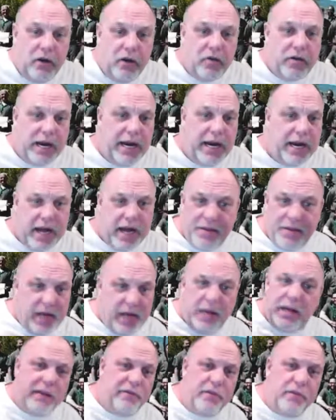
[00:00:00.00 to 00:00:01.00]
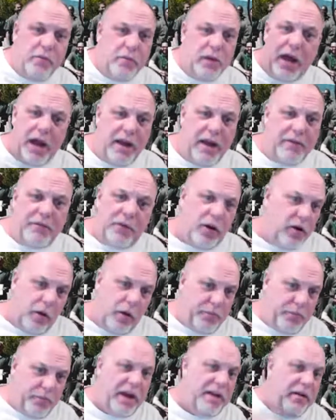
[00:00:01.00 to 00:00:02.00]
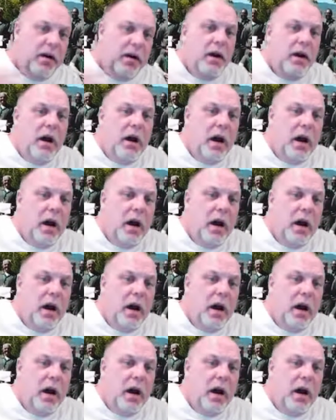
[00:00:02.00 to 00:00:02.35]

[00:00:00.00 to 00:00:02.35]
Okay? And then give them life, and I'll pay.